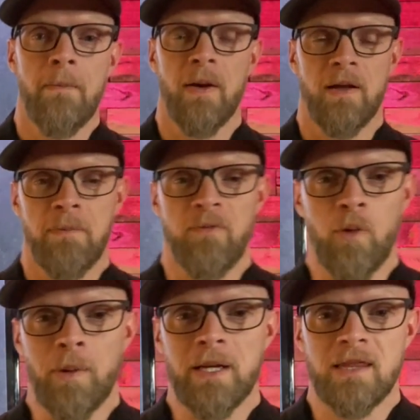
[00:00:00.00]
But
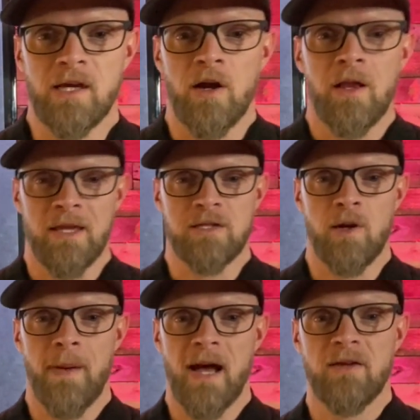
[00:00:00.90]
before we get there, let's go
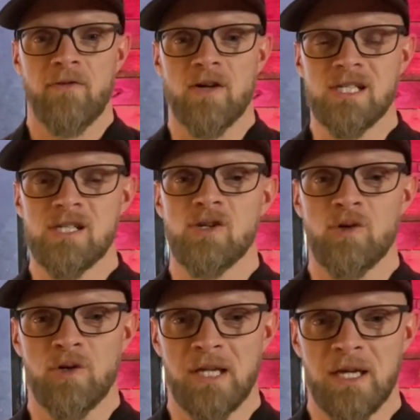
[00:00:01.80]
back to verse 2.
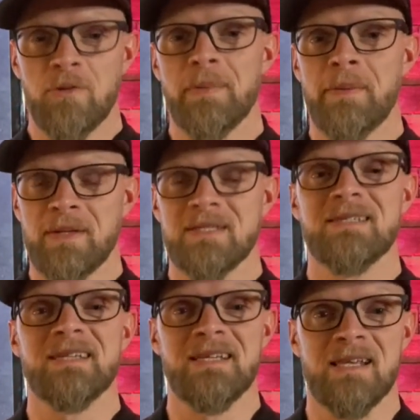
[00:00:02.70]
You need to remember,
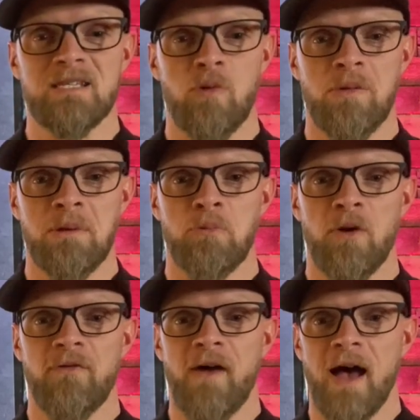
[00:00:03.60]
see this with me
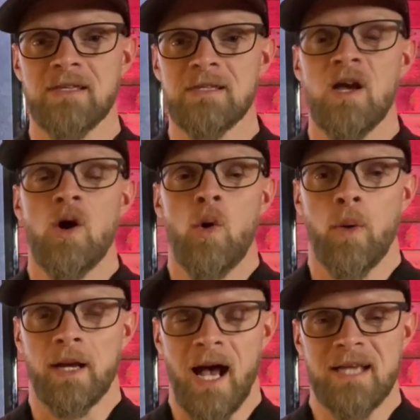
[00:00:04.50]
real fast.
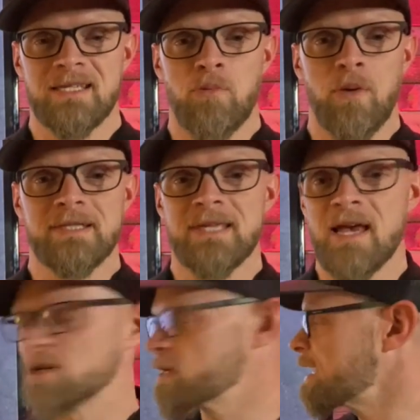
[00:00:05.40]
When God said, what's
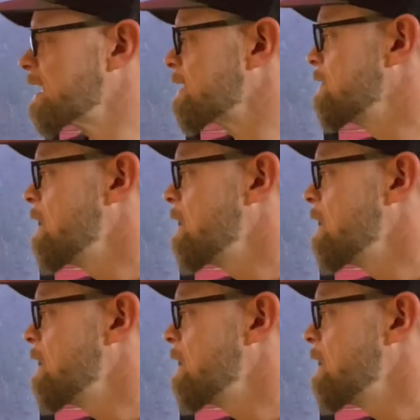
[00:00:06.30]
that in your hand?